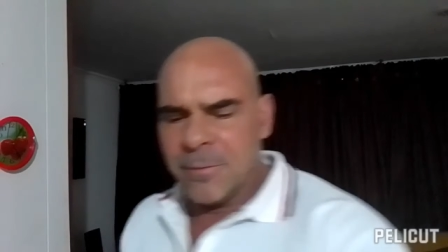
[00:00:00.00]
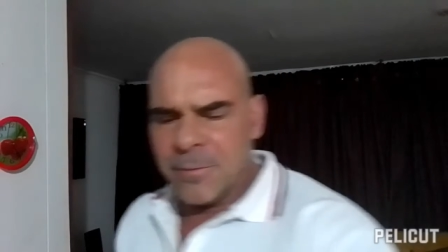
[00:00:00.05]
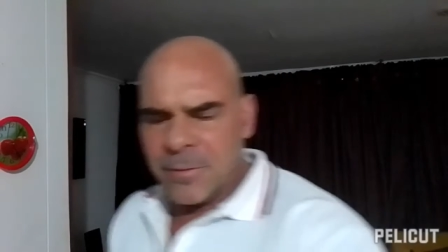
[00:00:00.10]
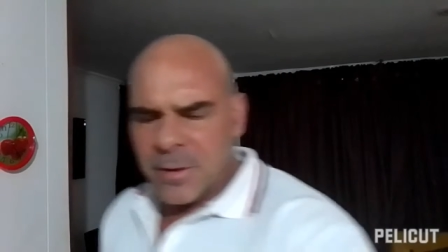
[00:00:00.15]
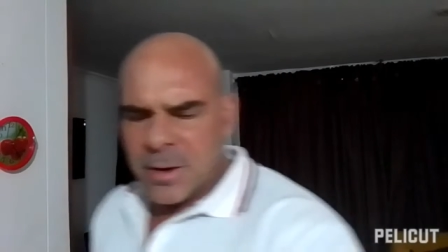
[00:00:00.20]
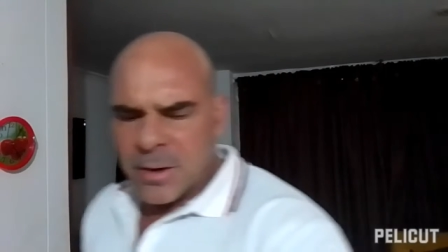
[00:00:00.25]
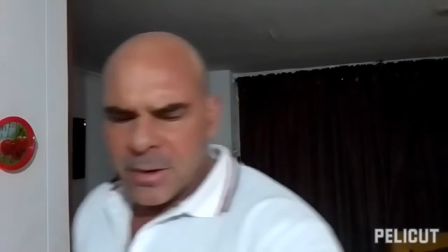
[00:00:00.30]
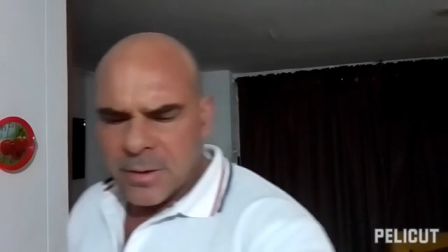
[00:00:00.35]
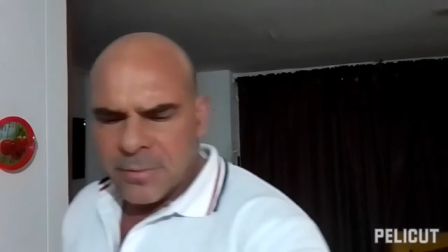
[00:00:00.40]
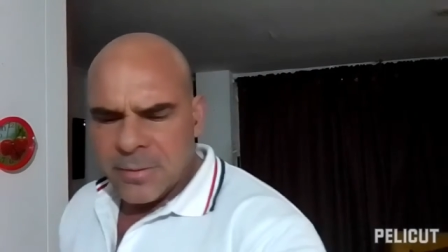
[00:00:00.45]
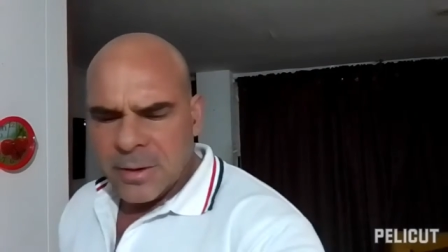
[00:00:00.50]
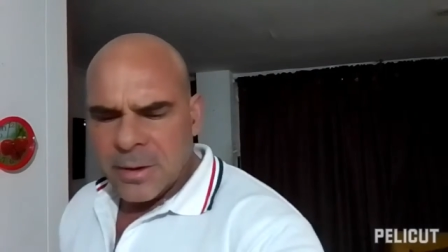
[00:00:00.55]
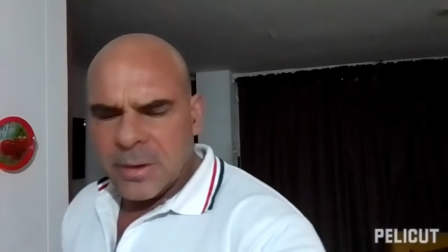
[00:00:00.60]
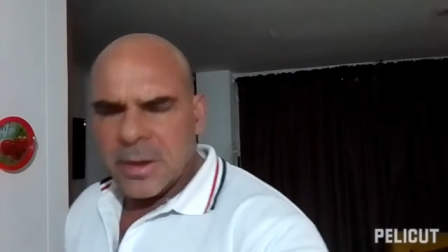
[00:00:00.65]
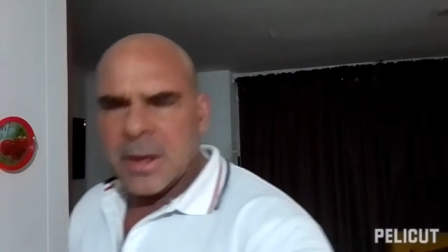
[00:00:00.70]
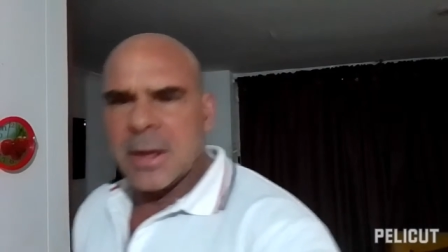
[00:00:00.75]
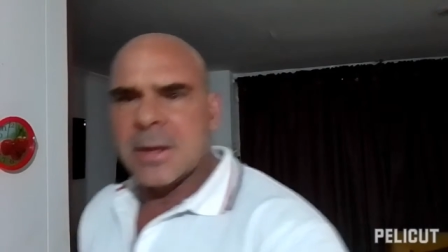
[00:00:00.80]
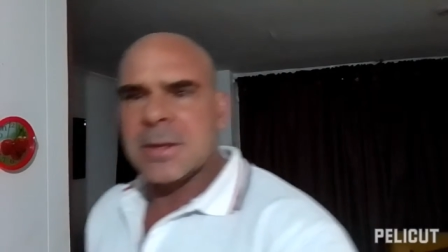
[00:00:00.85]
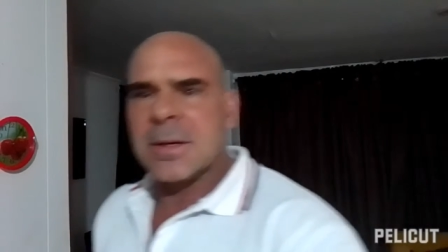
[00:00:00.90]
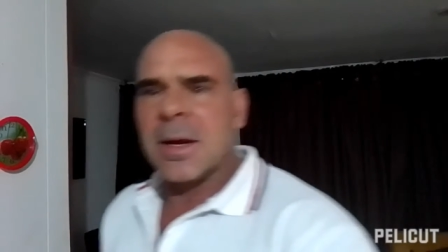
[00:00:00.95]
Very,
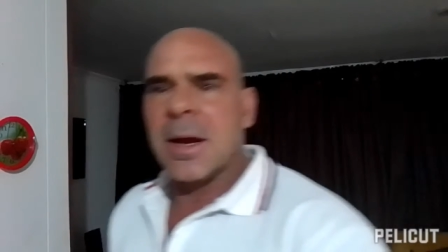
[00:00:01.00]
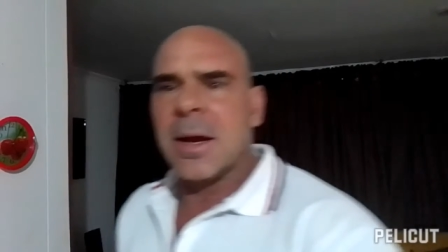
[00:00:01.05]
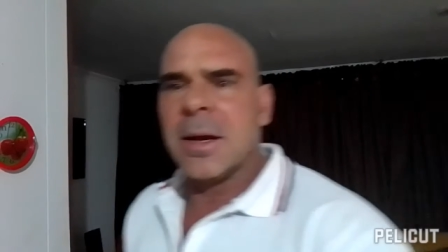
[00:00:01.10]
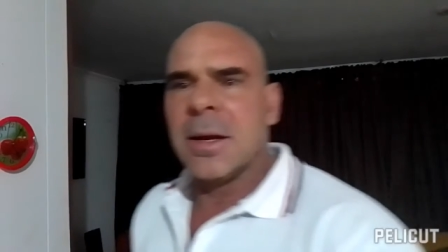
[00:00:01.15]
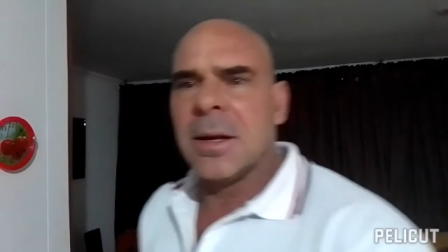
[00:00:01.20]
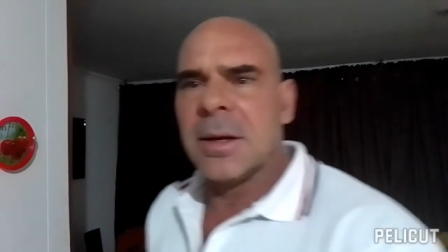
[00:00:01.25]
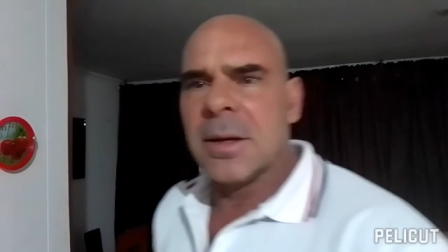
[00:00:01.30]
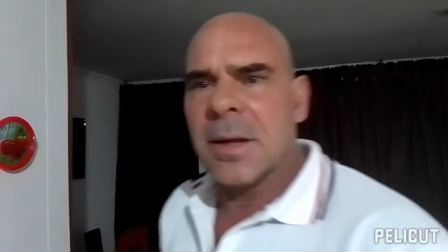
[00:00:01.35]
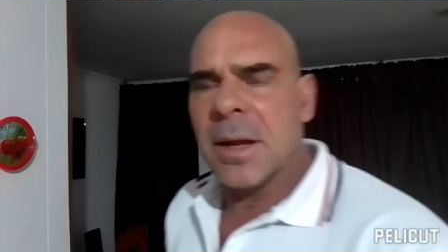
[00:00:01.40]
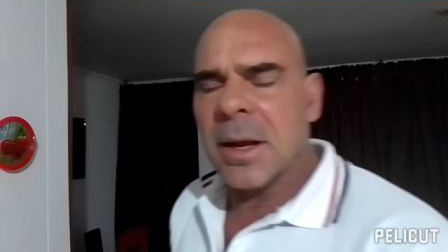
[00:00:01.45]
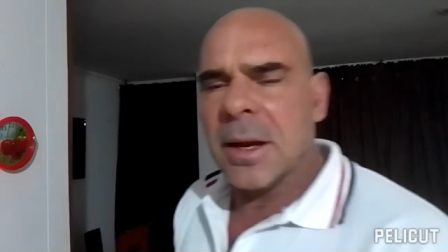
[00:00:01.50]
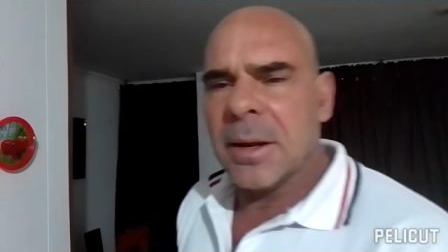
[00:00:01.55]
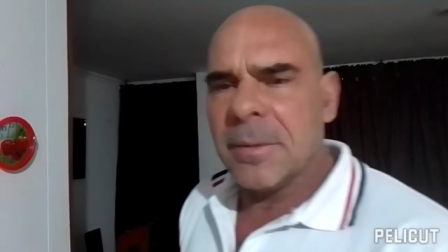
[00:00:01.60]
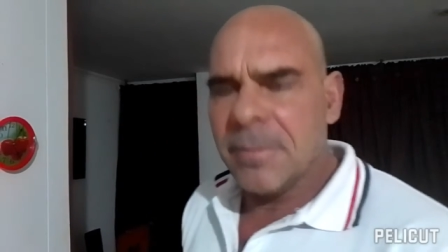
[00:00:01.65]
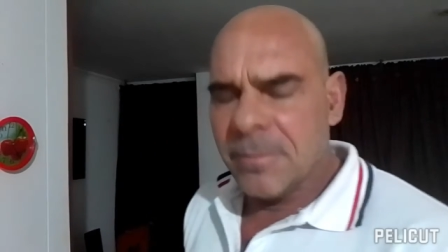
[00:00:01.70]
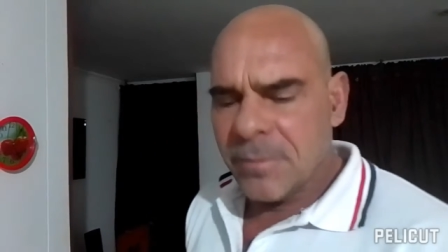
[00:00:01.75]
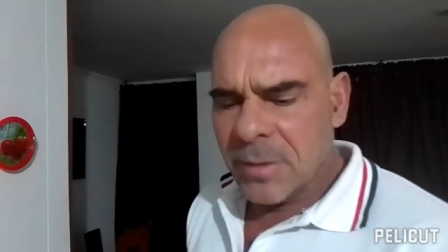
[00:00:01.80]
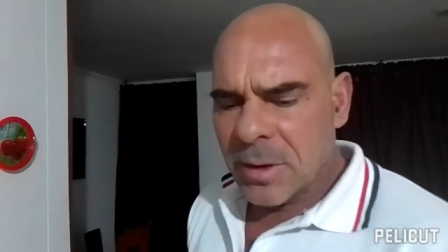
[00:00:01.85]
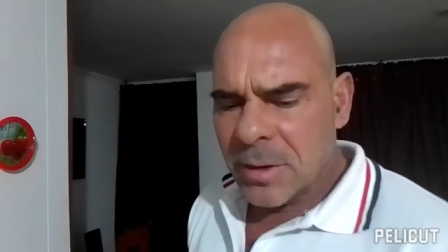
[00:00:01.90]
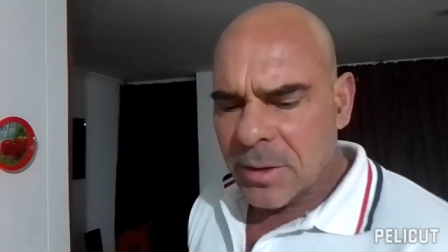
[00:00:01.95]
very exciting day.
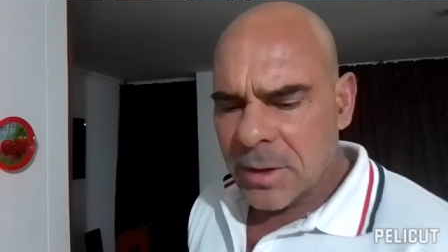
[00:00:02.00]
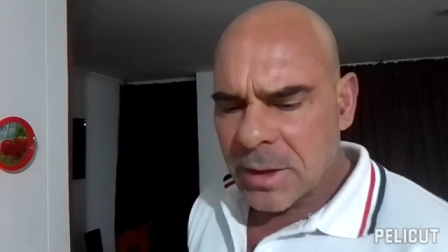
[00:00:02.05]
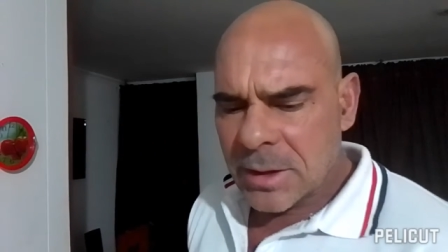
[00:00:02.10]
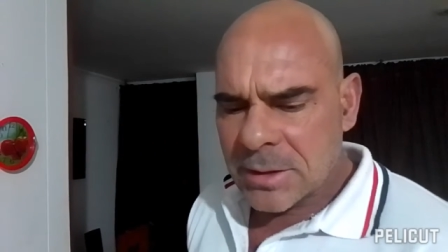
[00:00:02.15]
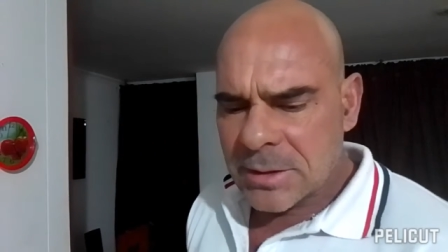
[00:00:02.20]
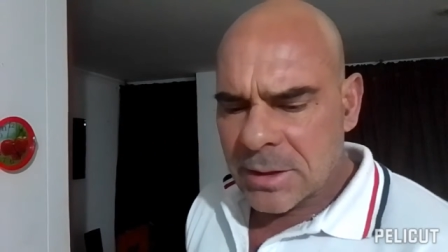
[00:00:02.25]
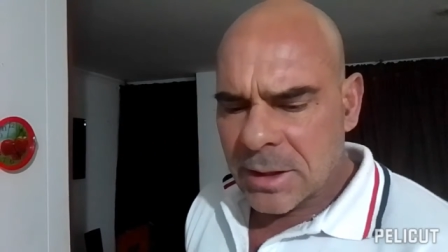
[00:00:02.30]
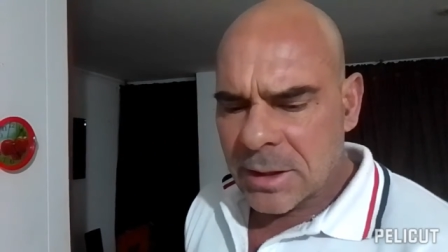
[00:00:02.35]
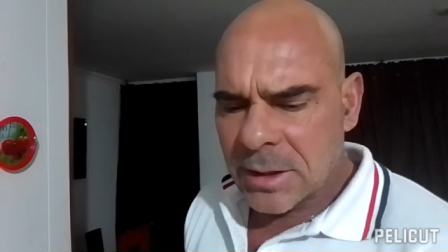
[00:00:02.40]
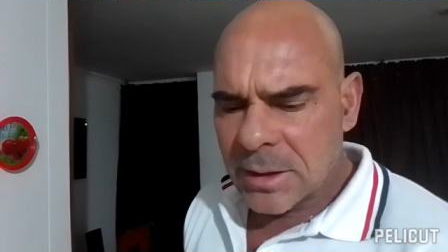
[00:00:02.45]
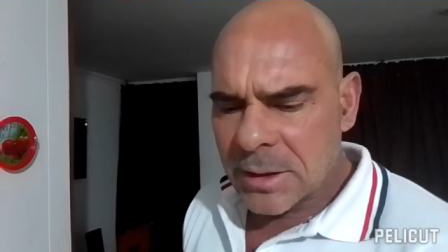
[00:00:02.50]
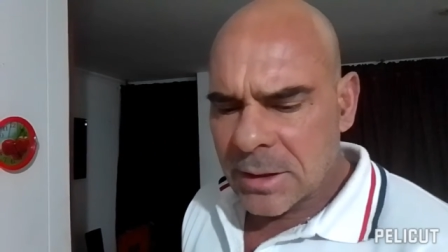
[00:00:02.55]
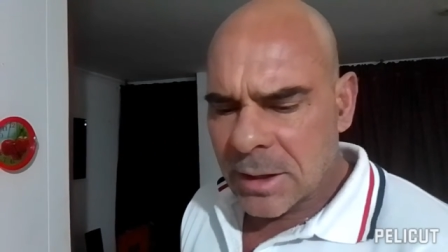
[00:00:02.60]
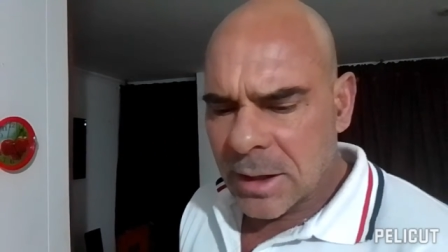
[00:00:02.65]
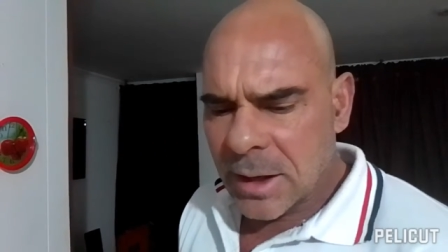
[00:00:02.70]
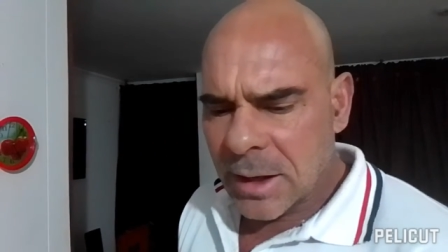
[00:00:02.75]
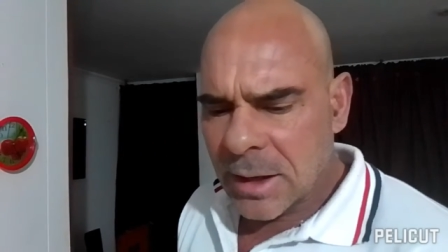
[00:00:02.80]
Very exciting day.